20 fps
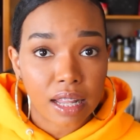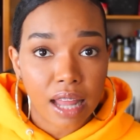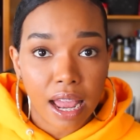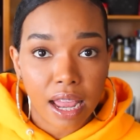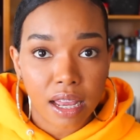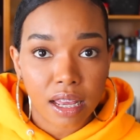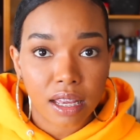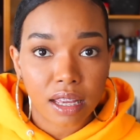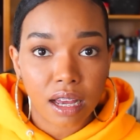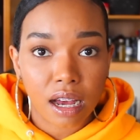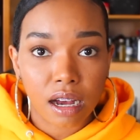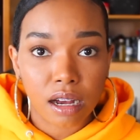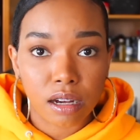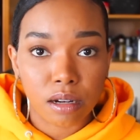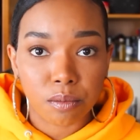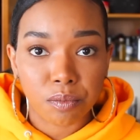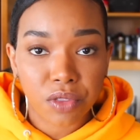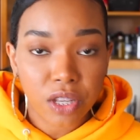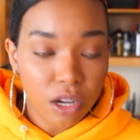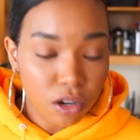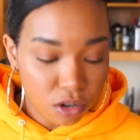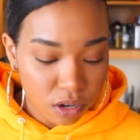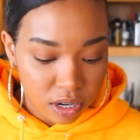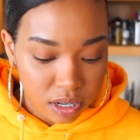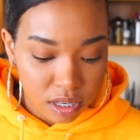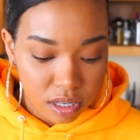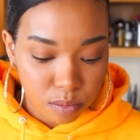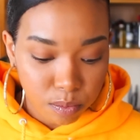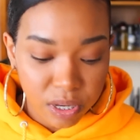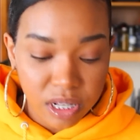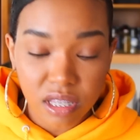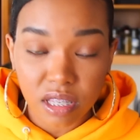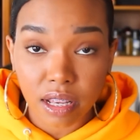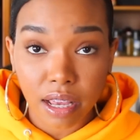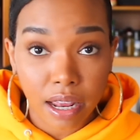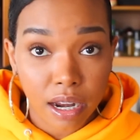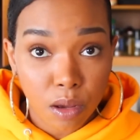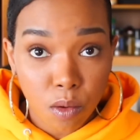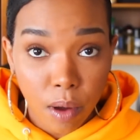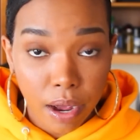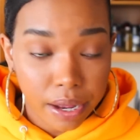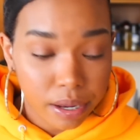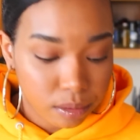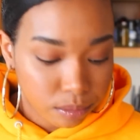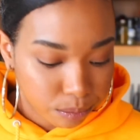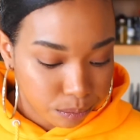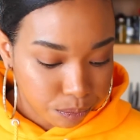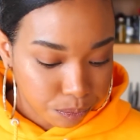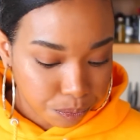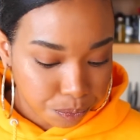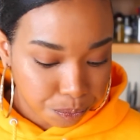like thin crust pizza anyway.